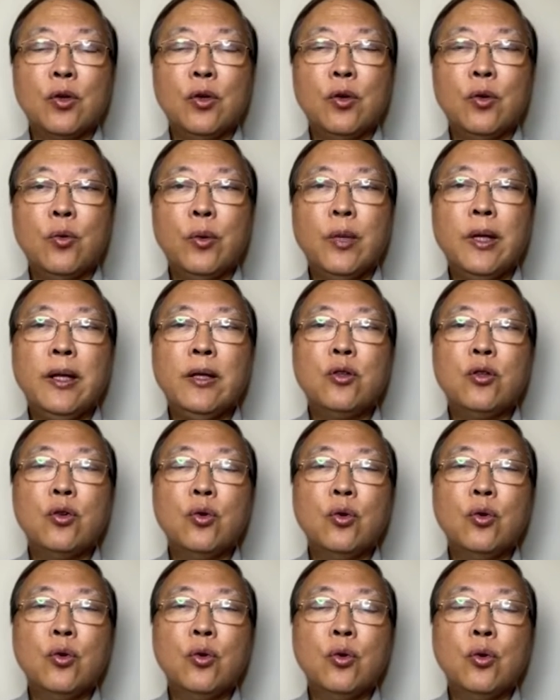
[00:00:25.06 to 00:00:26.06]
So we need
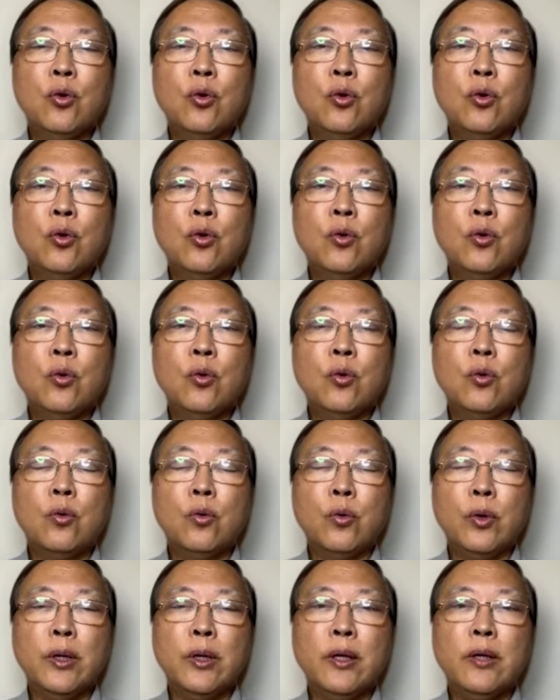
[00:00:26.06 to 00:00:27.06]
to
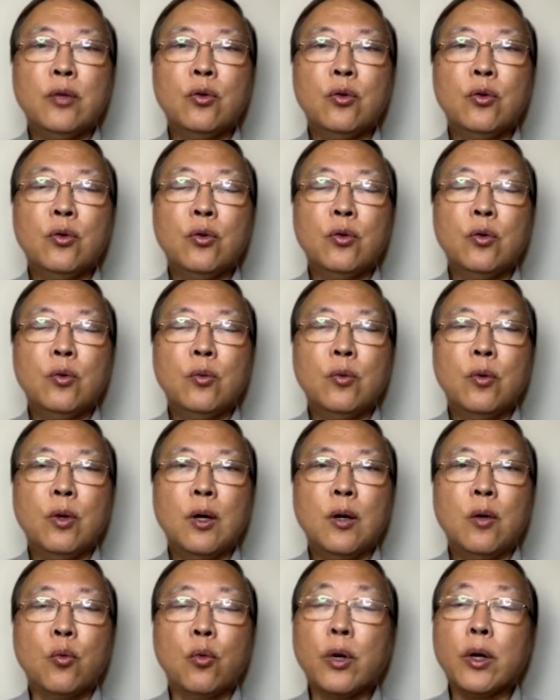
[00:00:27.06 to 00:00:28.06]
we need to
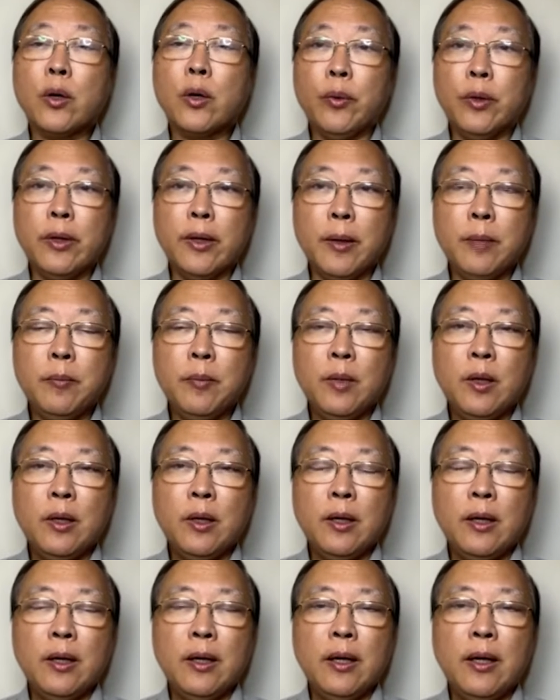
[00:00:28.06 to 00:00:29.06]
uh, work with them
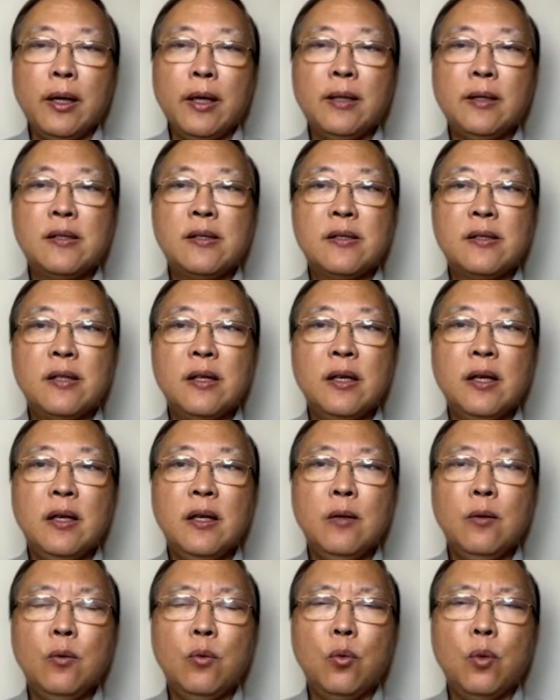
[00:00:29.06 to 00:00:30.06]
and
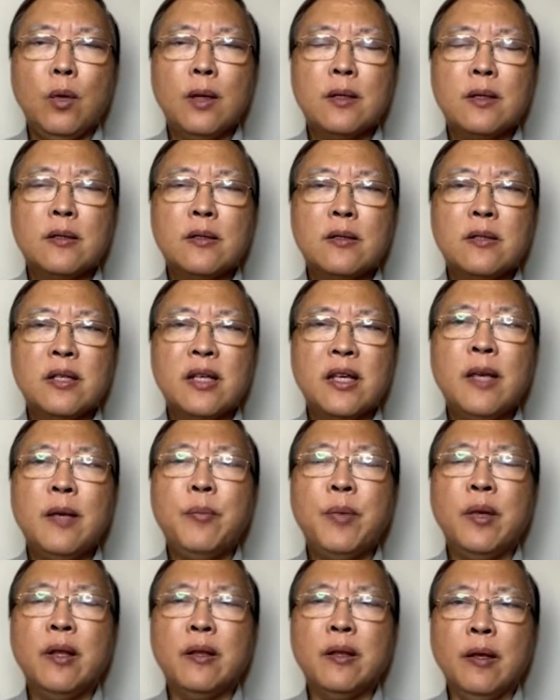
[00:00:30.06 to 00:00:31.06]
see what's
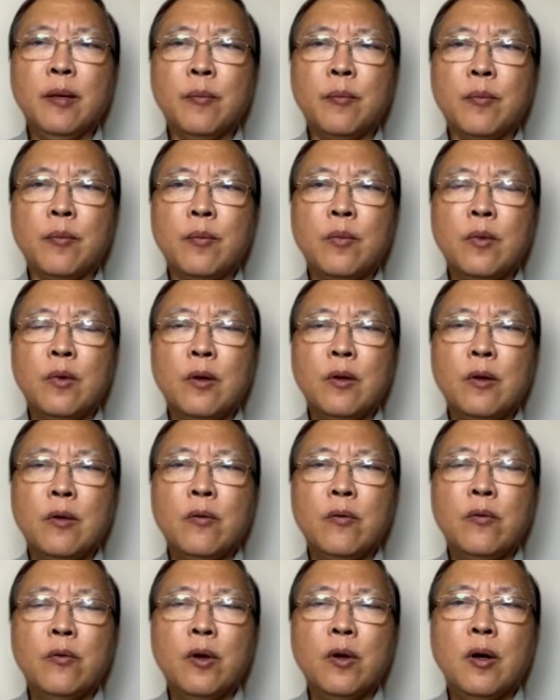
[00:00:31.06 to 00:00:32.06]
keeping them
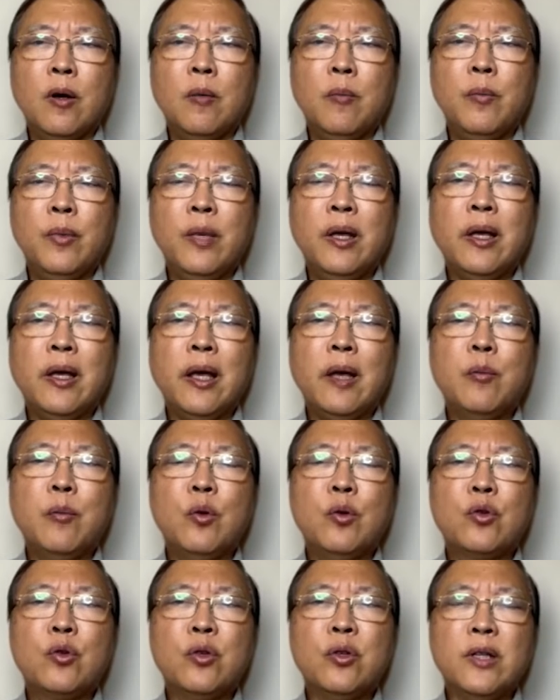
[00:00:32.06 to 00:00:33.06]
from being
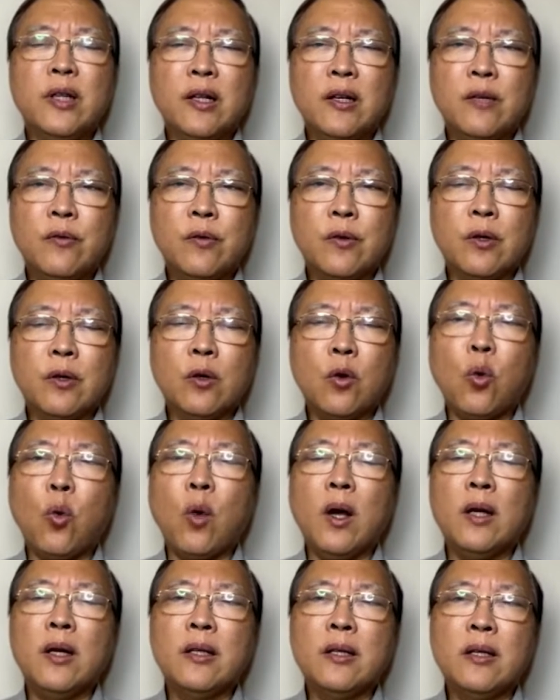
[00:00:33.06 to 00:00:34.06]
able to deliver
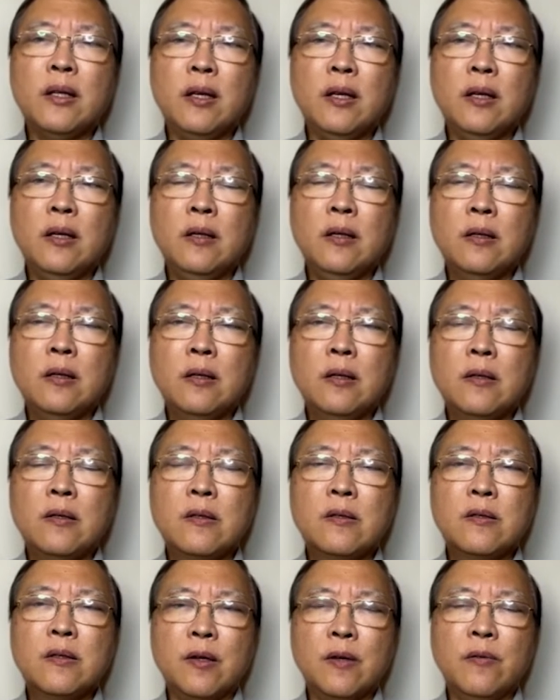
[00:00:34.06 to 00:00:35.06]
quality
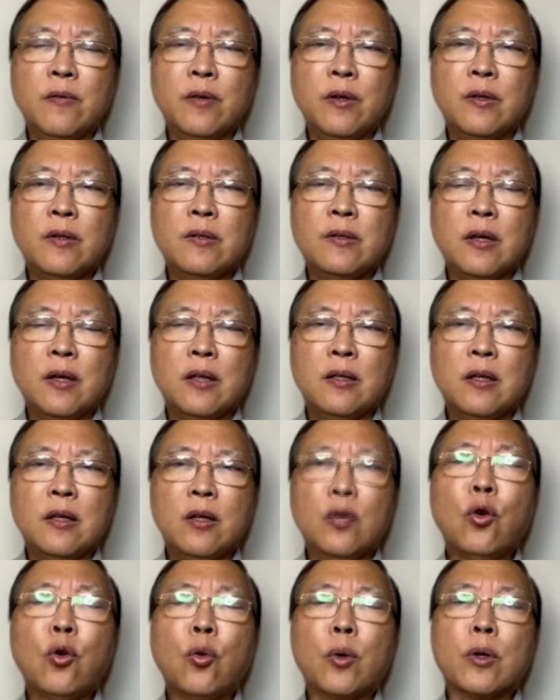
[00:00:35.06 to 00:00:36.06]
service at a
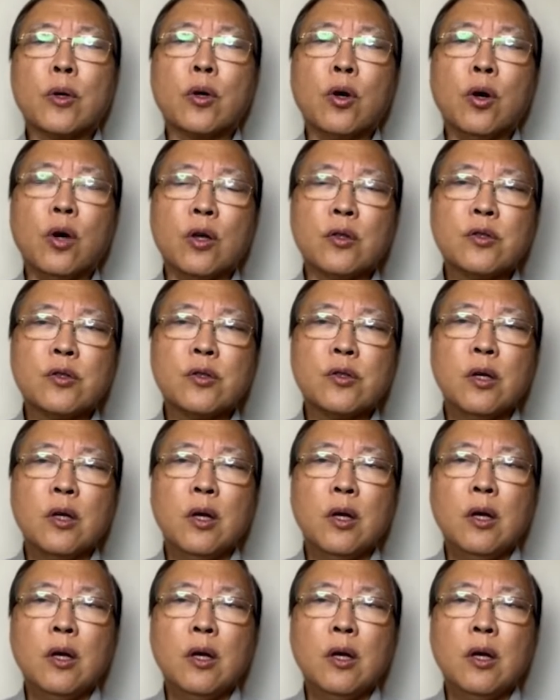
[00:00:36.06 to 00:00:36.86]
lower cost.